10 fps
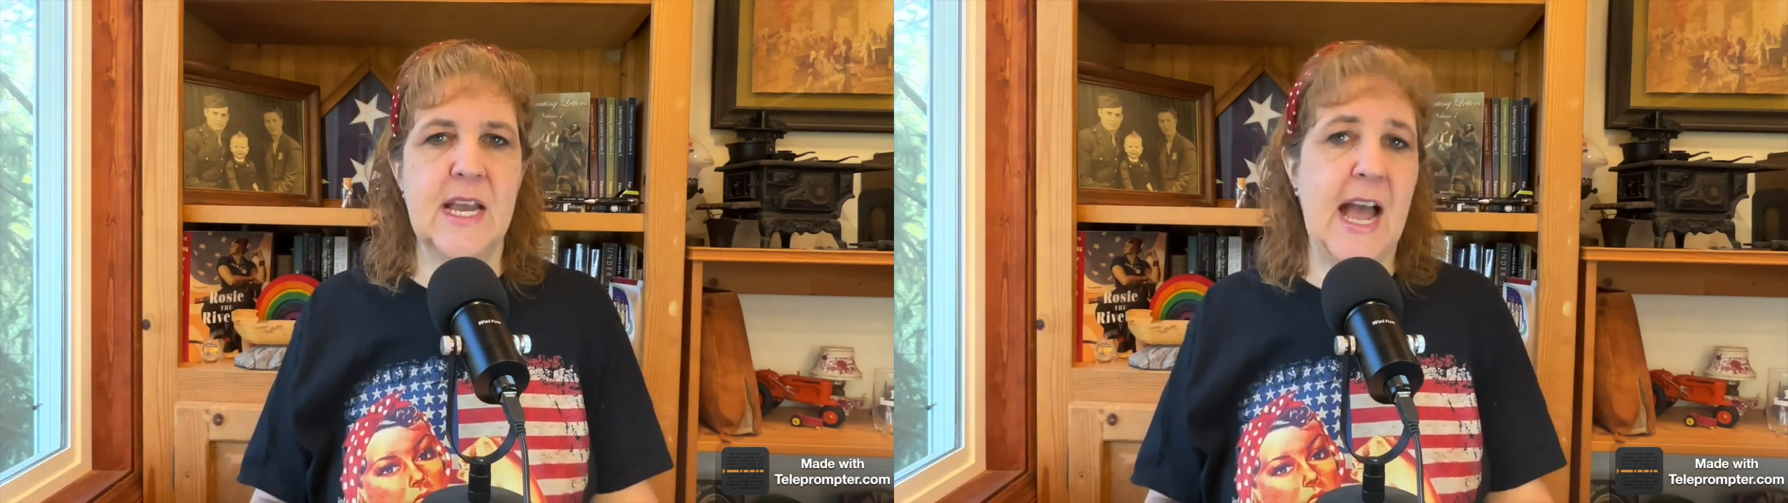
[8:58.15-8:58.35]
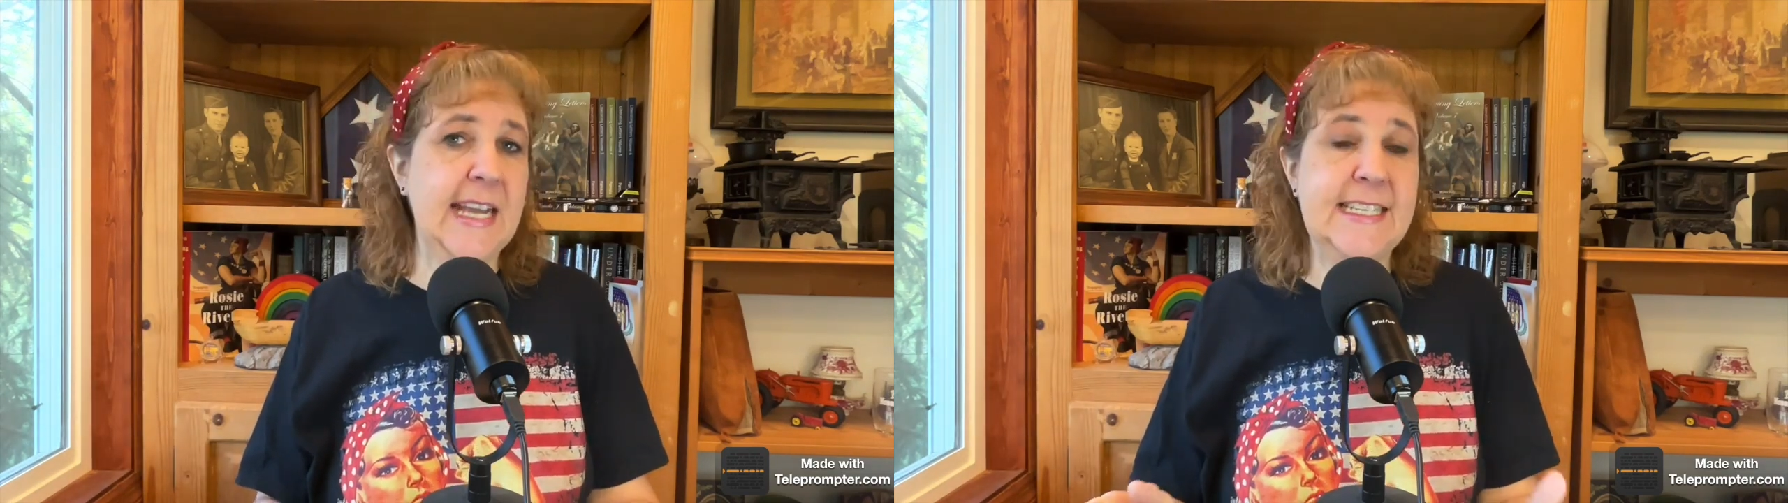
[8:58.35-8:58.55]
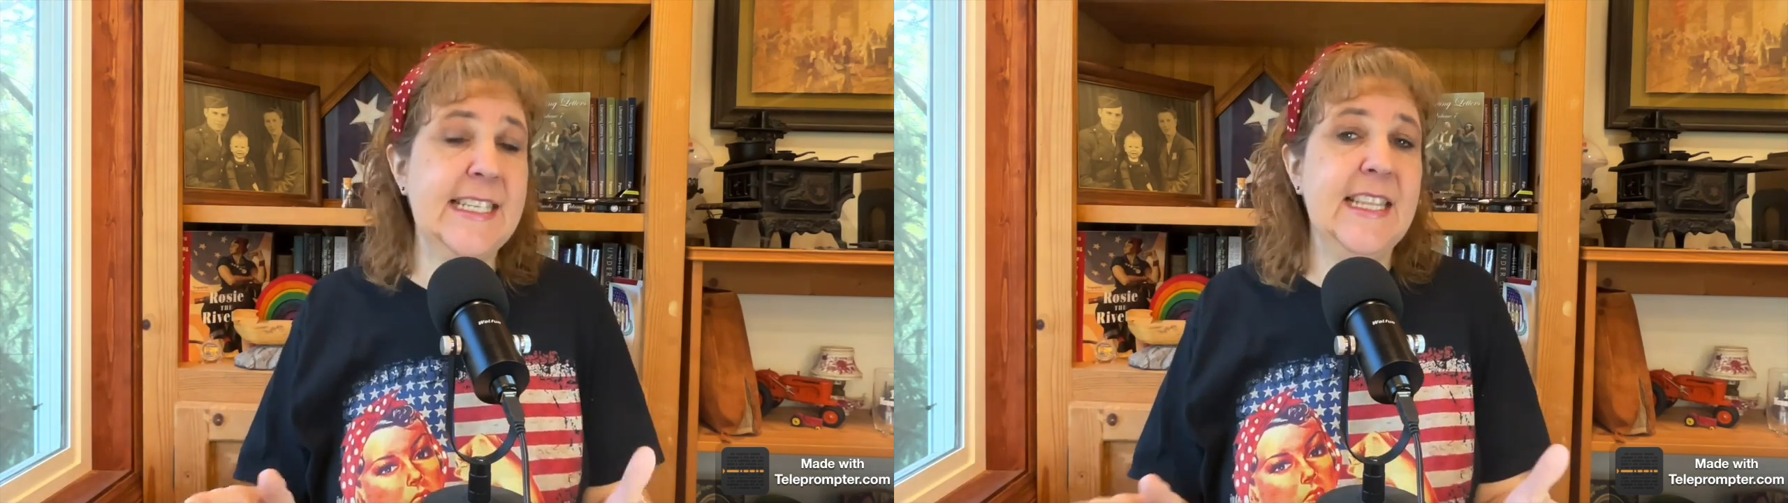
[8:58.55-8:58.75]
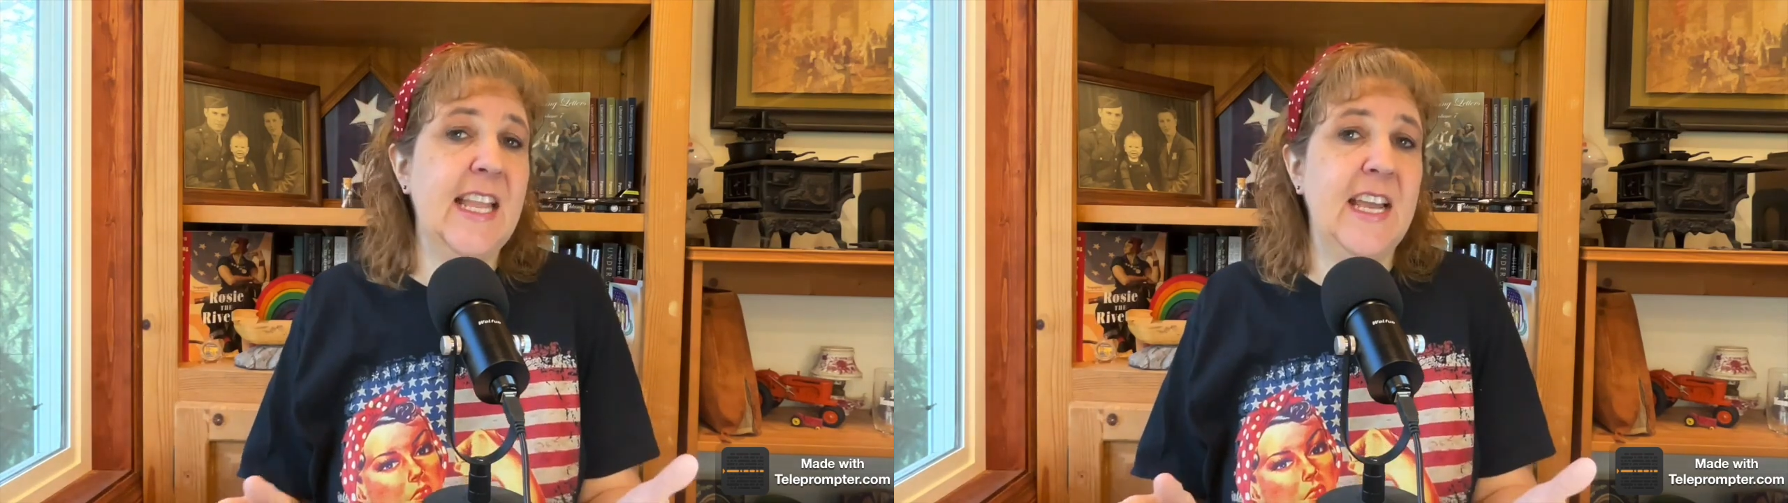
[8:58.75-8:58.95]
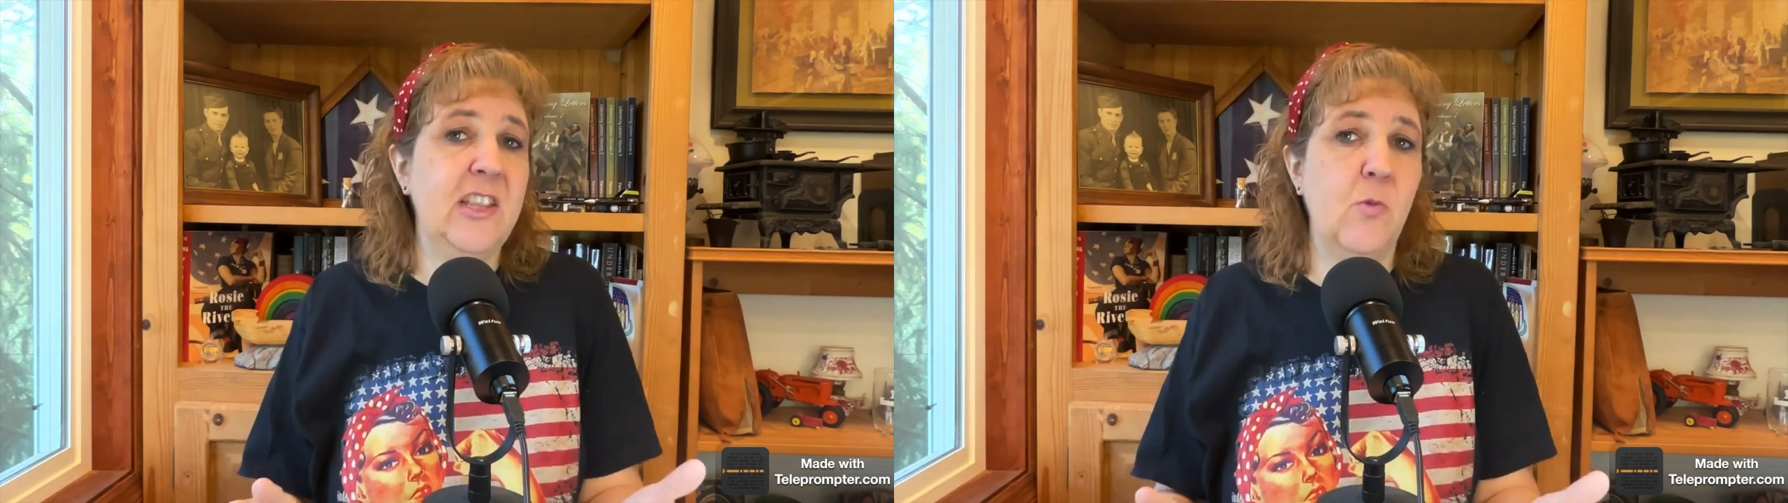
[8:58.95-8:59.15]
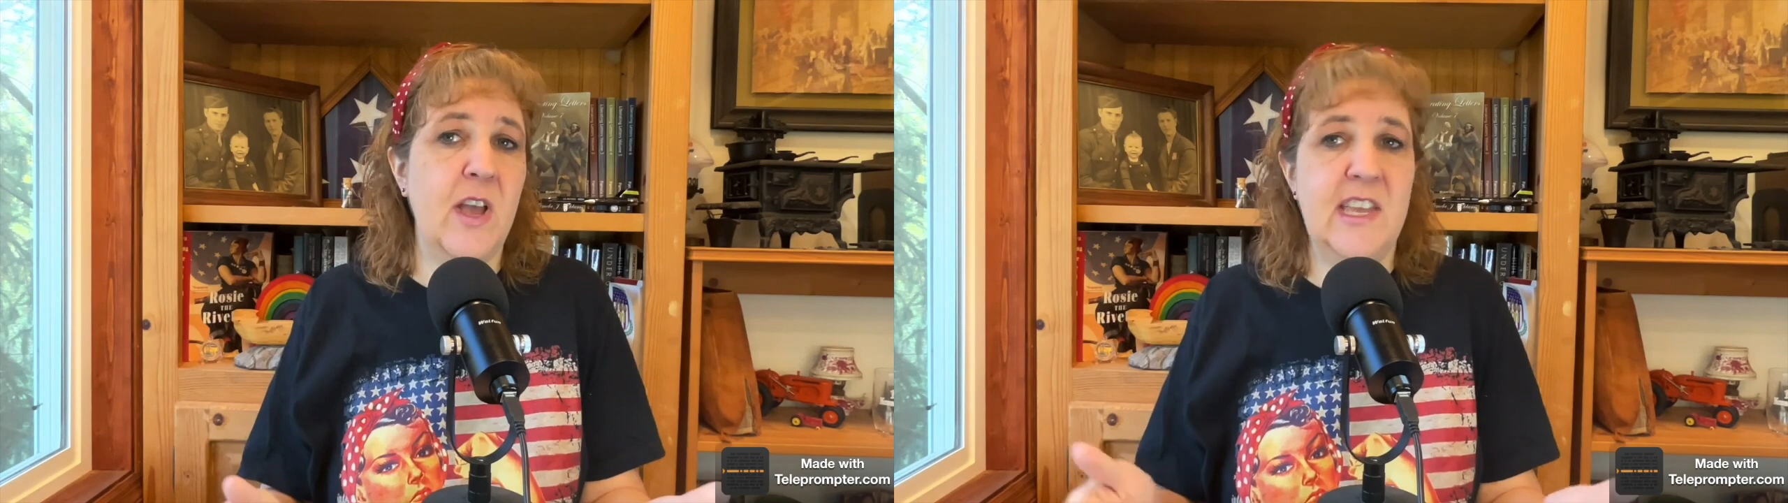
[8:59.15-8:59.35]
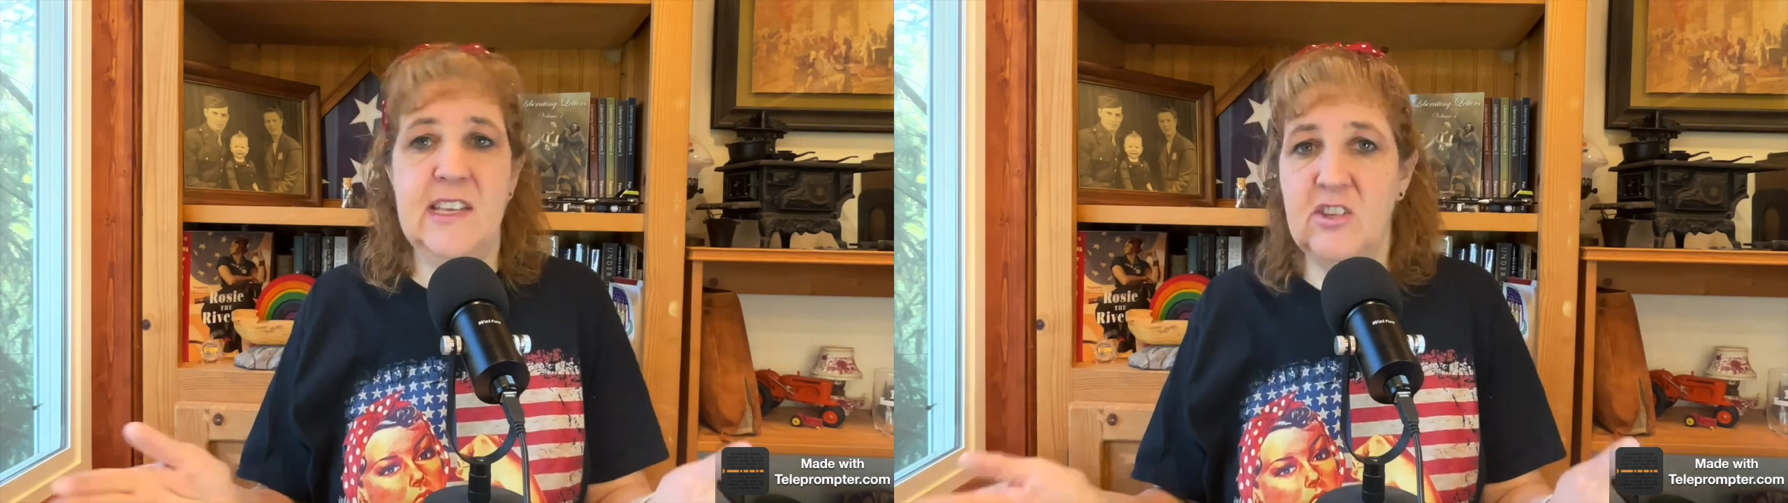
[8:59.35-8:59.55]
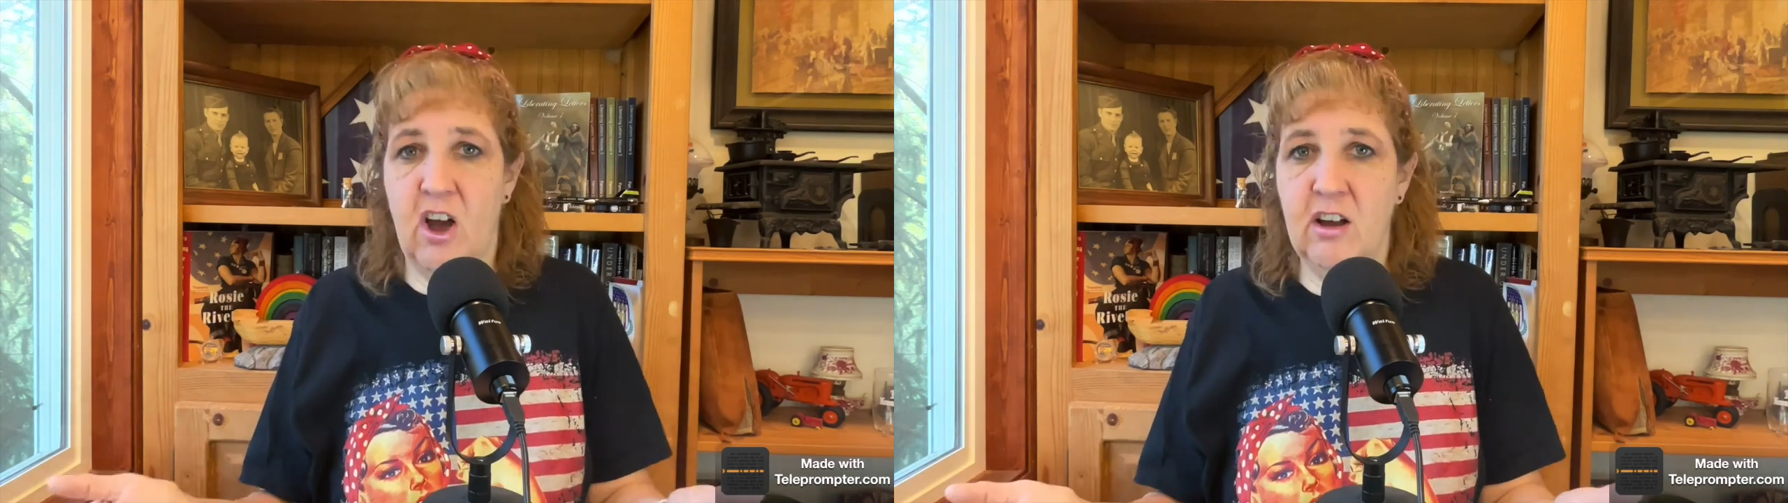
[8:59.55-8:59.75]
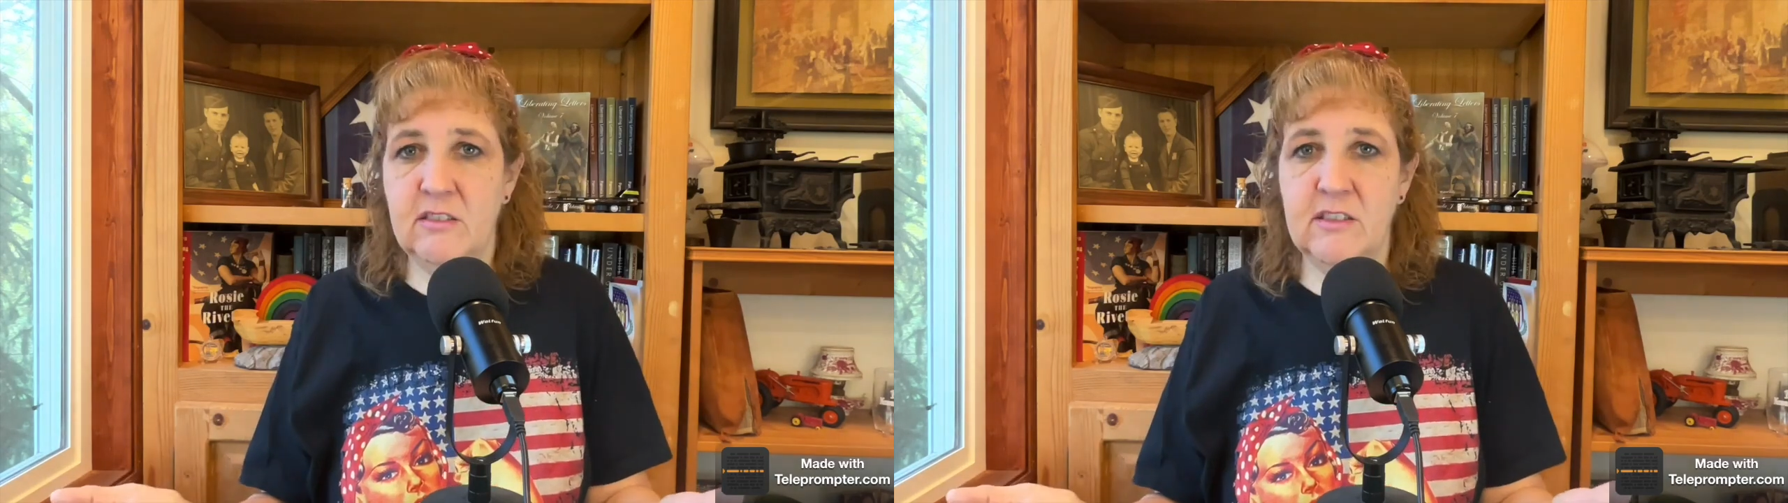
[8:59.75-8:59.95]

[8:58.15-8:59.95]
I didn't like the way he talked.